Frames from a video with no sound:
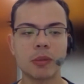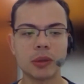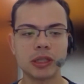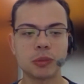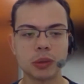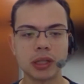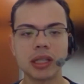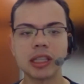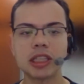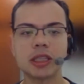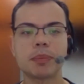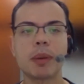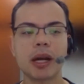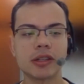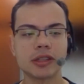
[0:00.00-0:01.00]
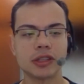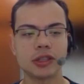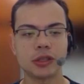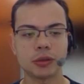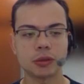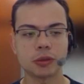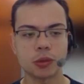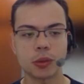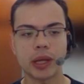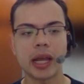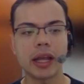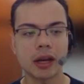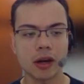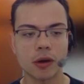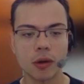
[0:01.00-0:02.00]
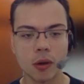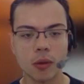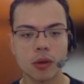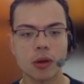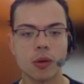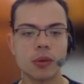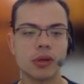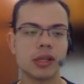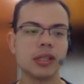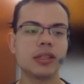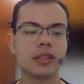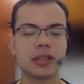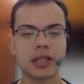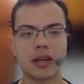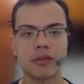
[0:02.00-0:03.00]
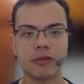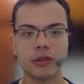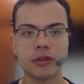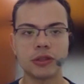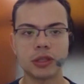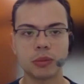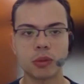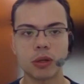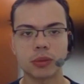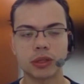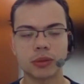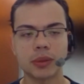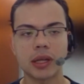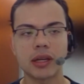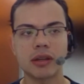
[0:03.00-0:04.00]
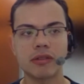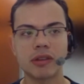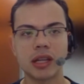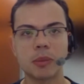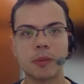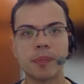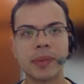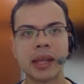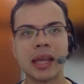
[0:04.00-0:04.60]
which really inspired us to create our own code instead of using what was already available.